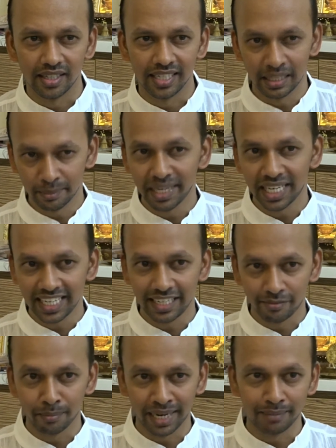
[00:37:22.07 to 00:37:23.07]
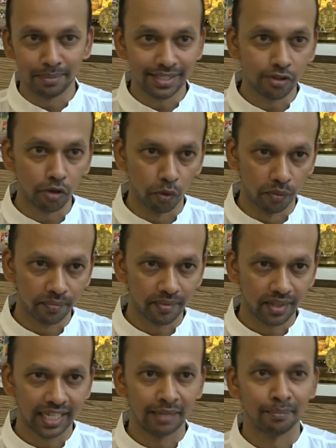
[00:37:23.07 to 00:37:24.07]
In the beginning it might be so,
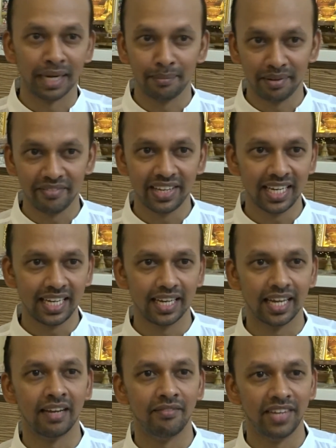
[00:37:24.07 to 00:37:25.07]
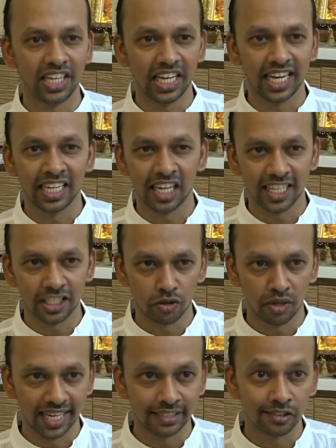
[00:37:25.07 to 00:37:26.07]
it might be very
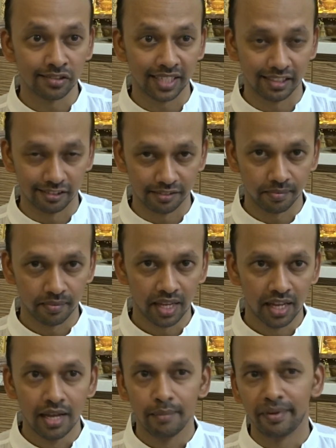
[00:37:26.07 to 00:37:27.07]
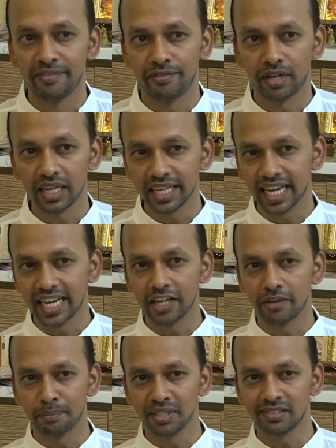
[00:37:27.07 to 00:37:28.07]
intellectual exercise. But for a
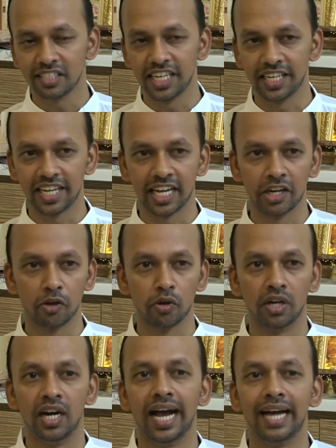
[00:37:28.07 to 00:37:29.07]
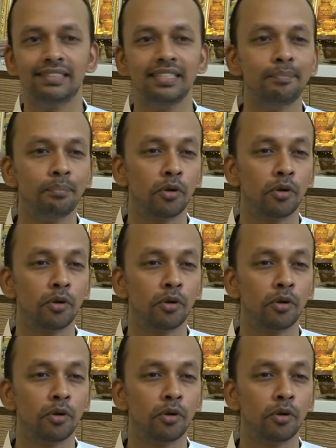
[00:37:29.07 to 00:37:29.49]
person in Jnana Yoga, as he